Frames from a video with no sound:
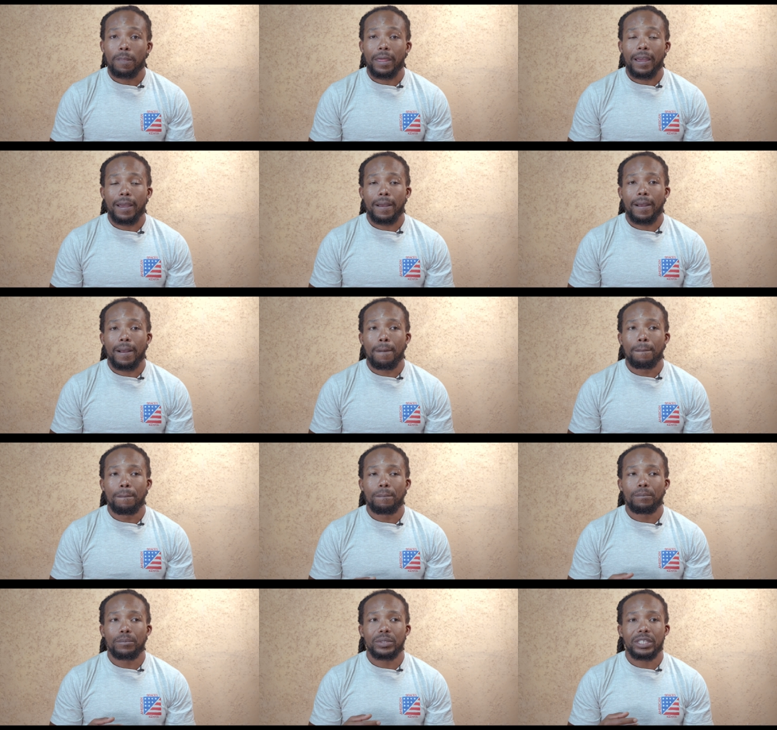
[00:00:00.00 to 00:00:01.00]

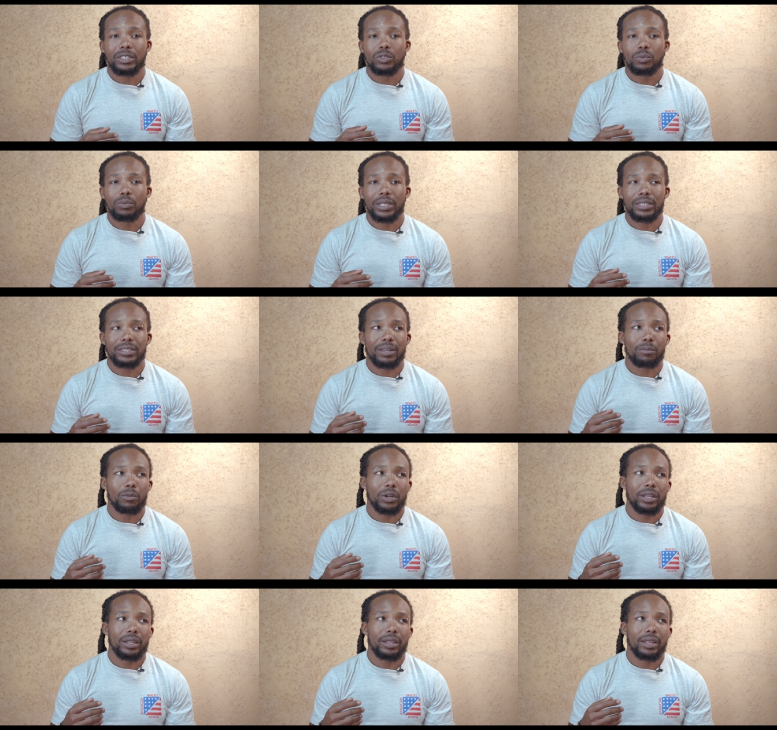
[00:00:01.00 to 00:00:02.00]
um, just to make
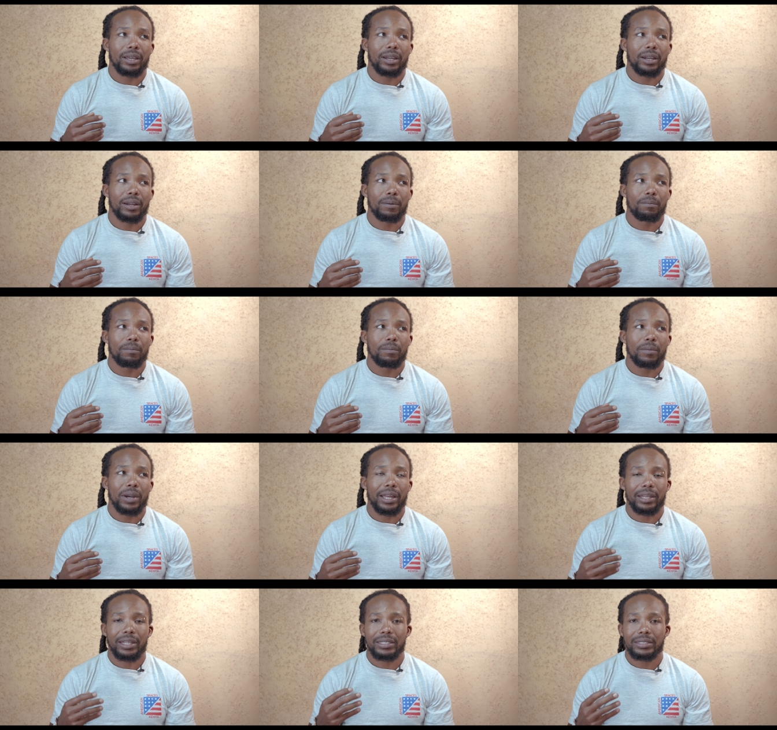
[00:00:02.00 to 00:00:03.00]
someone um,
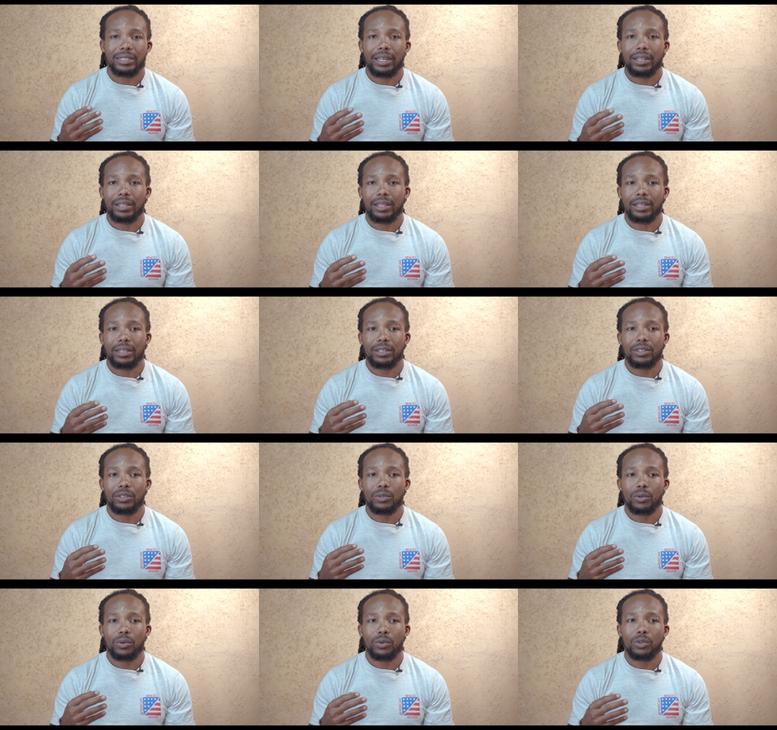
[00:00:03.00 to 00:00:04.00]
understand that you
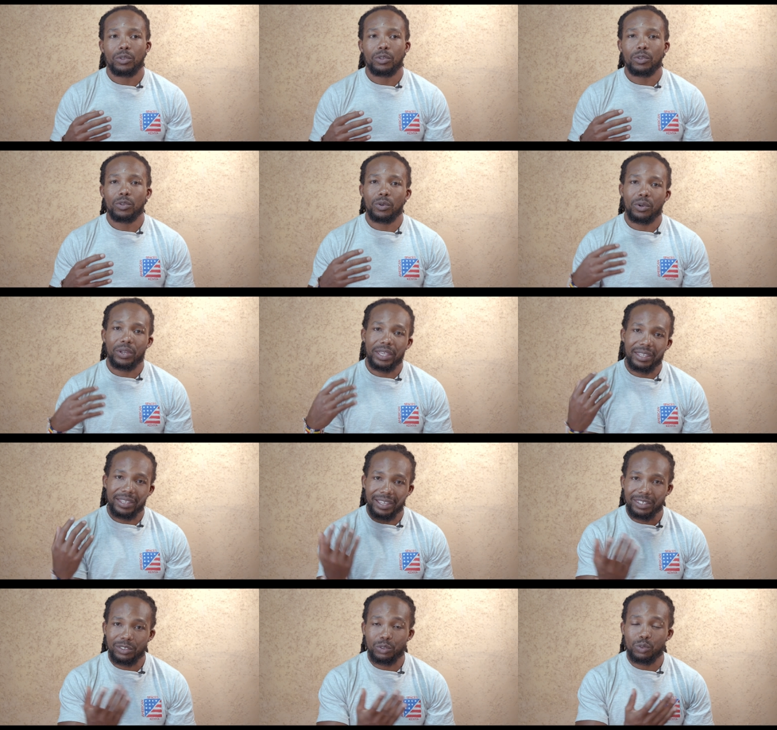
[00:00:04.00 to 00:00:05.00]
know you're
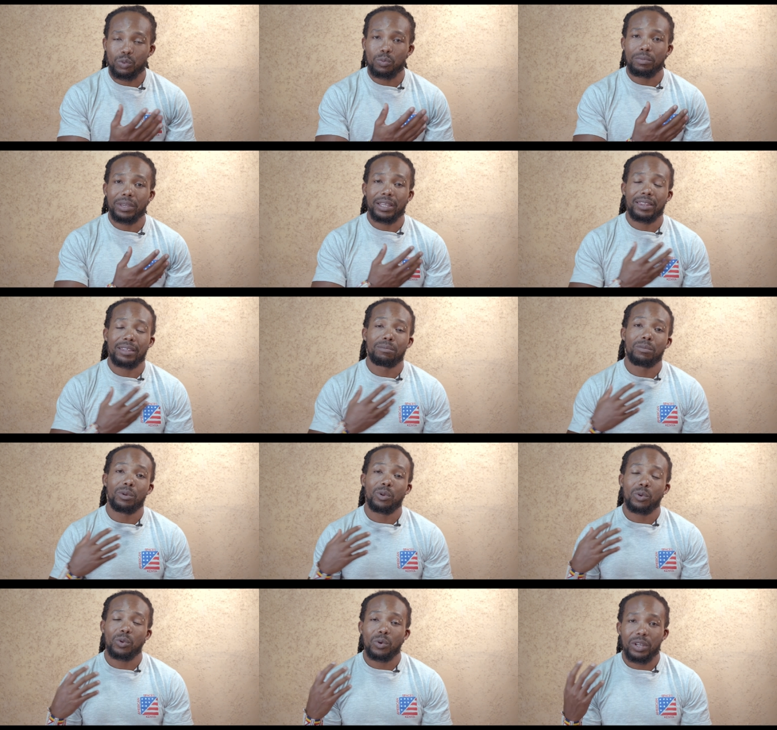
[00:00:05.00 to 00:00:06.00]
here to make
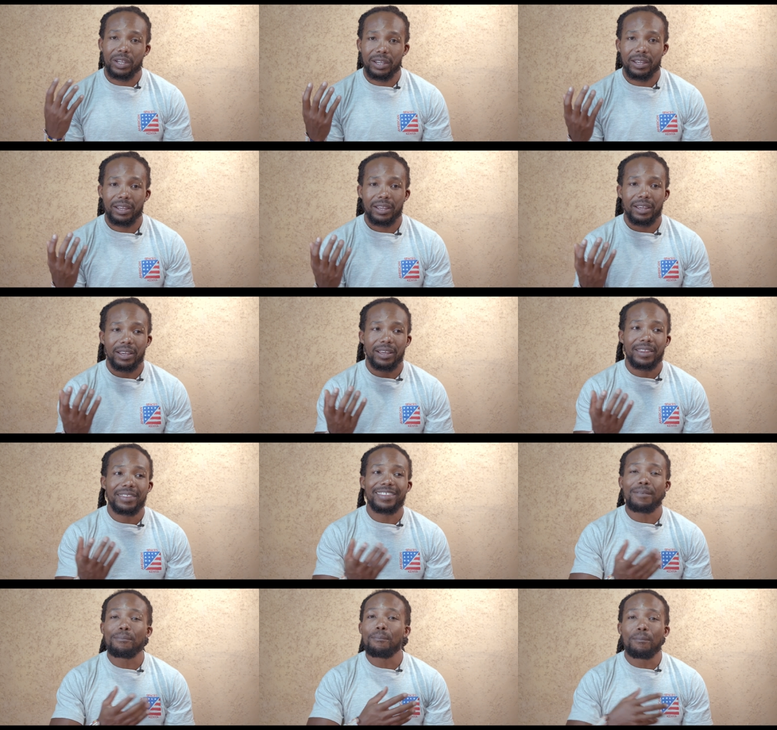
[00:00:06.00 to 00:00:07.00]
them look
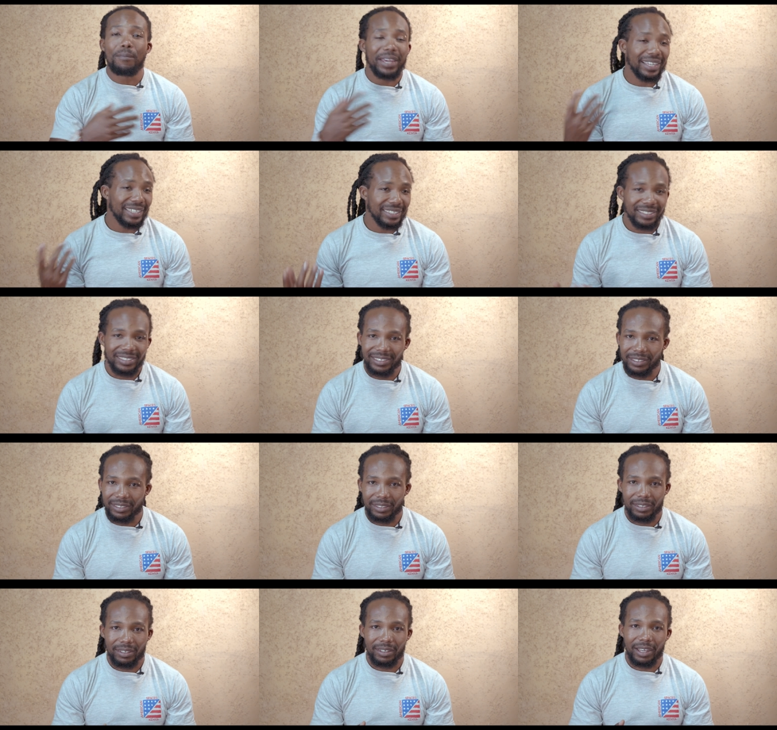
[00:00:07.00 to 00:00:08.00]
the best
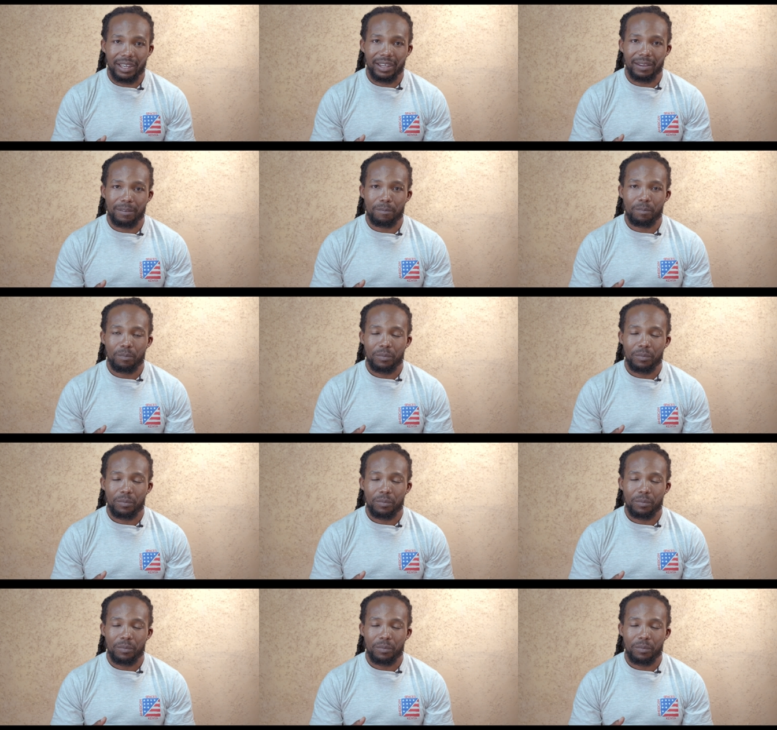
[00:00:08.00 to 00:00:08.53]
uh,